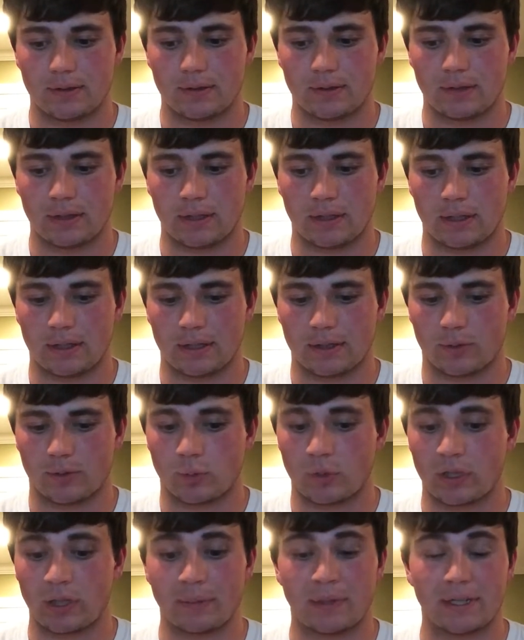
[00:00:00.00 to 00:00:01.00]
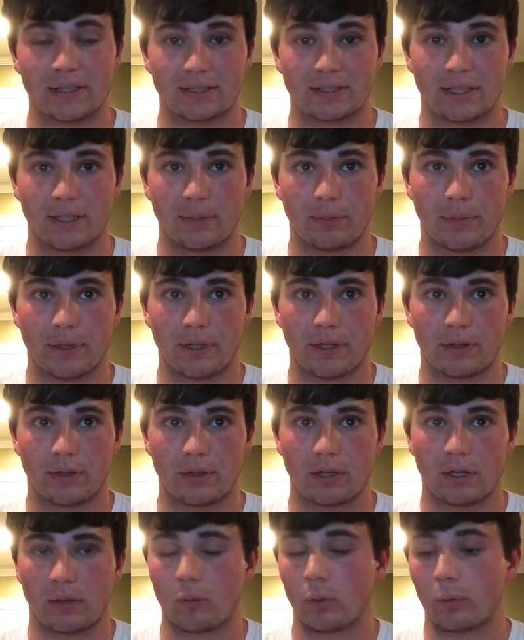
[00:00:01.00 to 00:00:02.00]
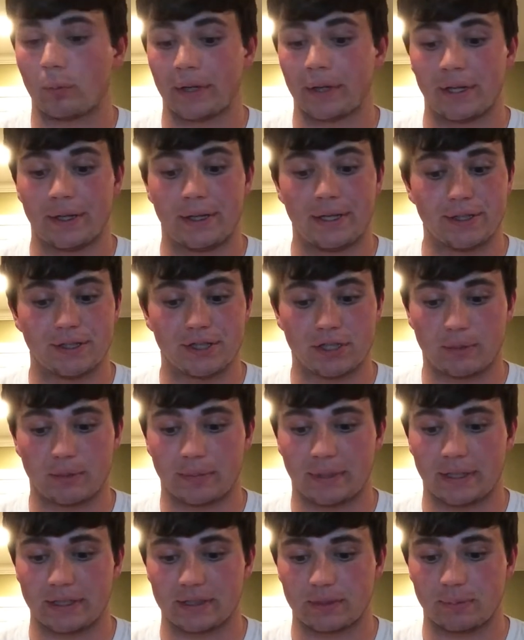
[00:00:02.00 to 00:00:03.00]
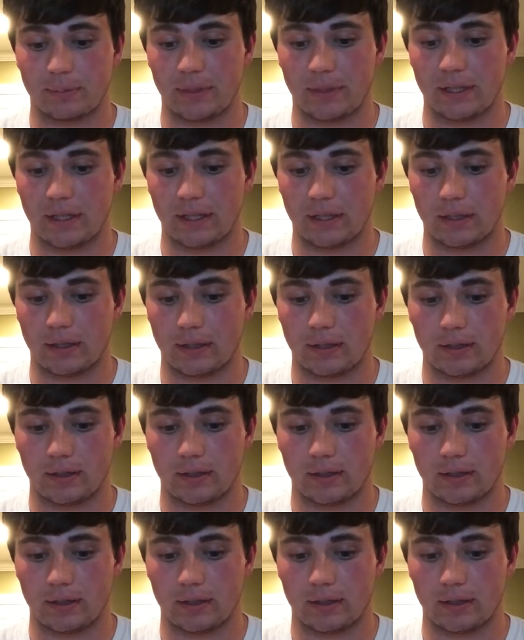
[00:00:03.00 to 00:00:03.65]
to wear my seatbelt. I won't pay attention to my speed.